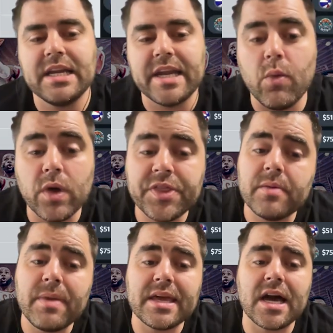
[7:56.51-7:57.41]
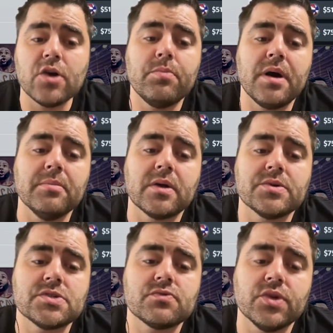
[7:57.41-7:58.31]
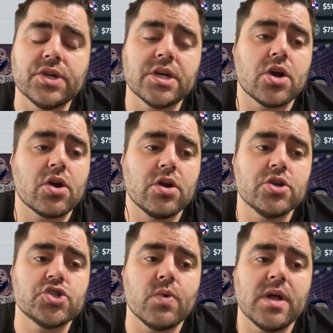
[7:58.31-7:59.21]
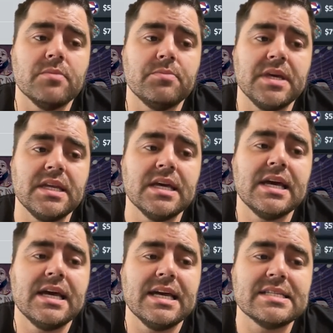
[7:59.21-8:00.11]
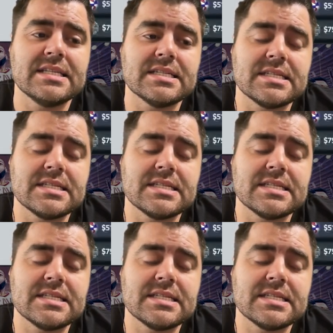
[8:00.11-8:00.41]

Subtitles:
Now, one thing about Yahoo Public, which is really going to hurt Joel Embiid, is it does